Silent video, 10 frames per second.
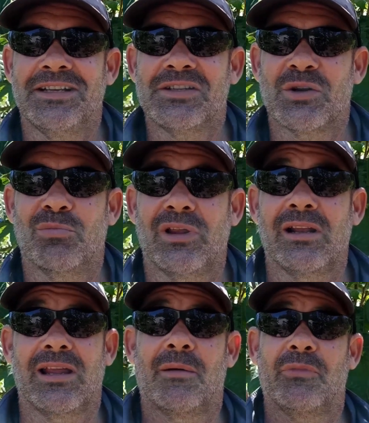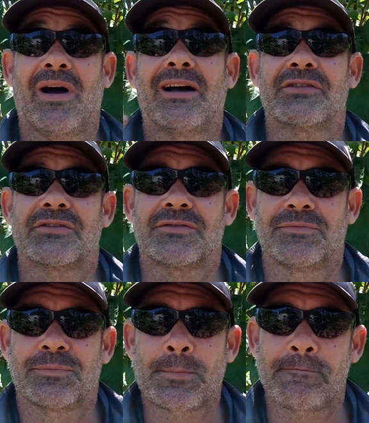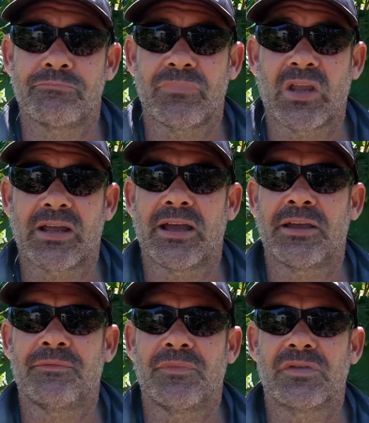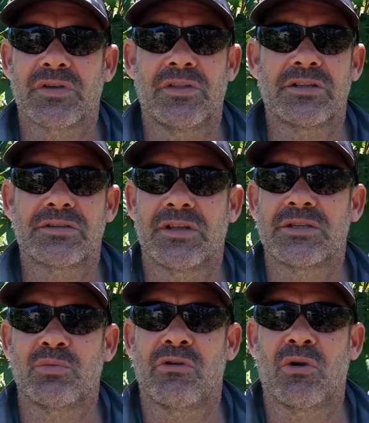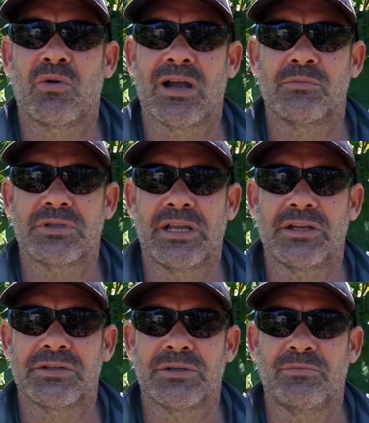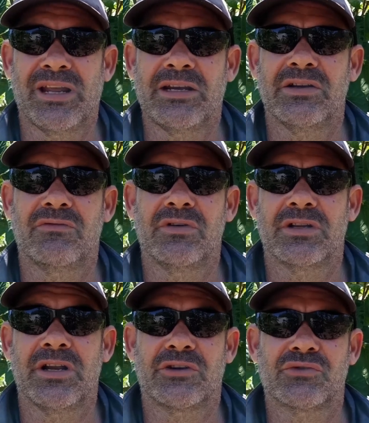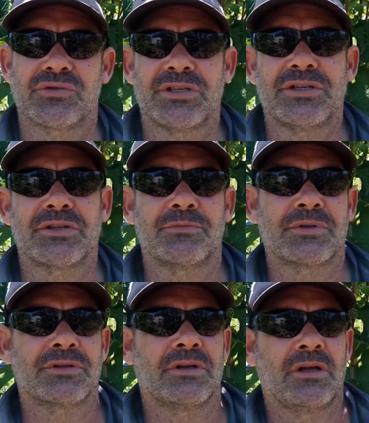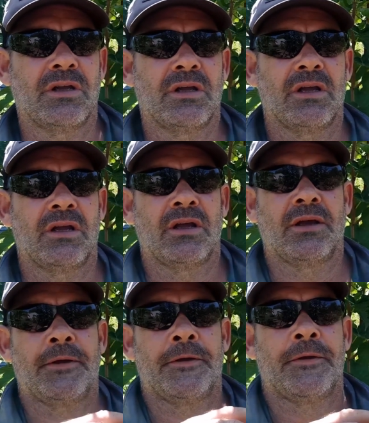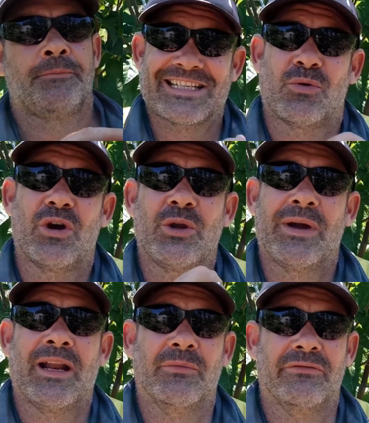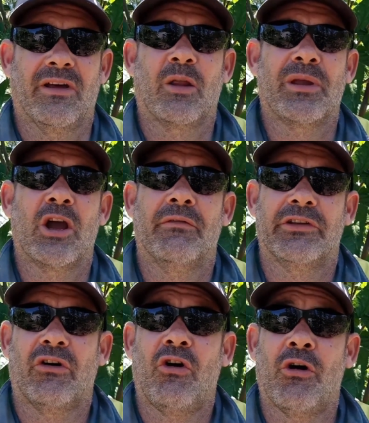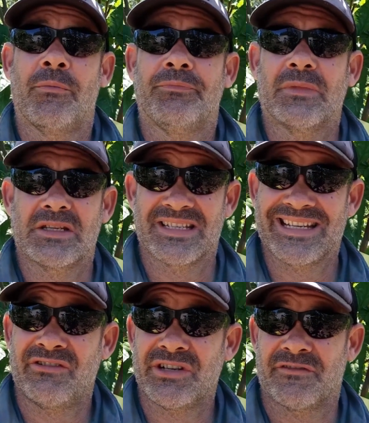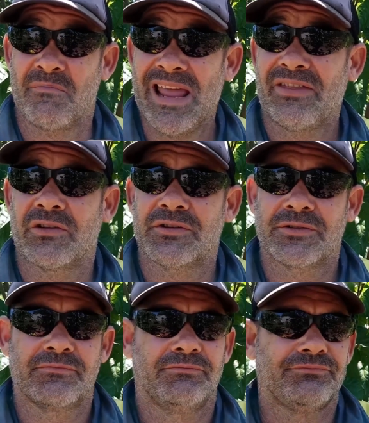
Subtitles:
is completely up to us. Okay, so that's where it all comes down to being different to natural systems. So what you end up developing over time is a series of methods